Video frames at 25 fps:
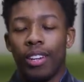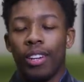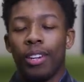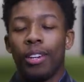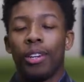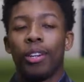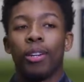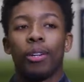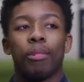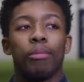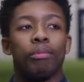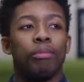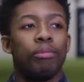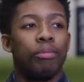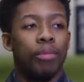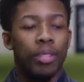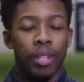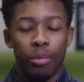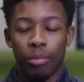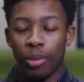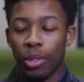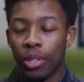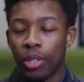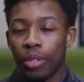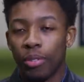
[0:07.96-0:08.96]
Um,
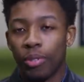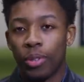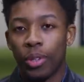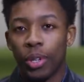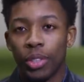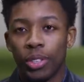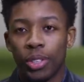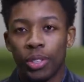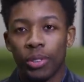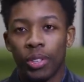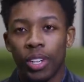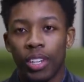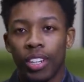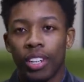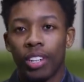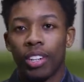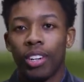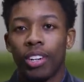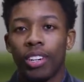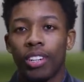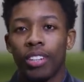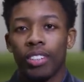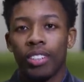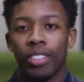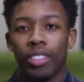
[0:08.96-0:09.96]
I'm looking forward to it a
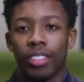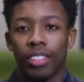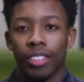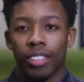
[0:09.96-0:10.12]
lot.